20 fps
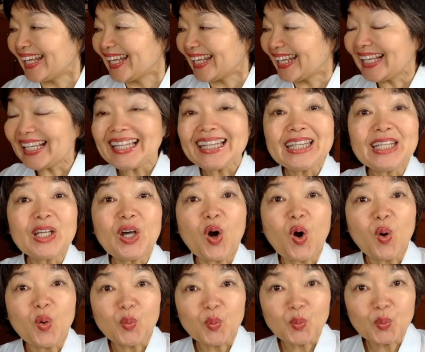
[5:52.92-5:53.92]
In
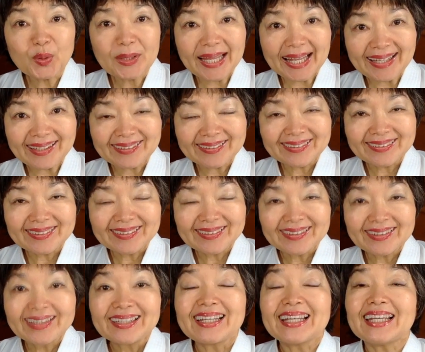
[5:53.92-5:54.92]
ofuda,
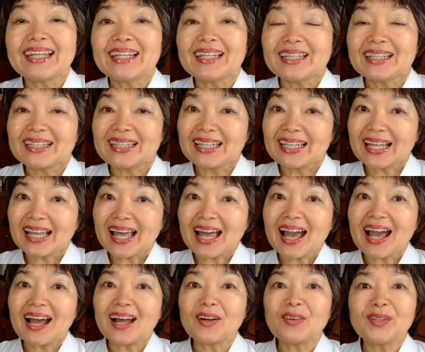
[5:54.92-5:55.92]
there
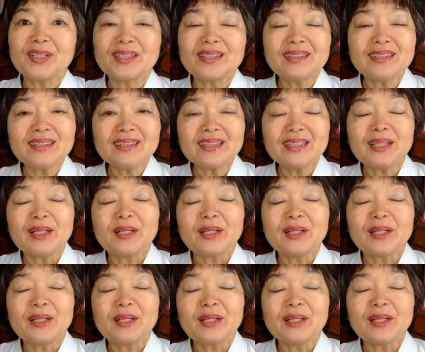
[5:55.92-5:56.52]
are written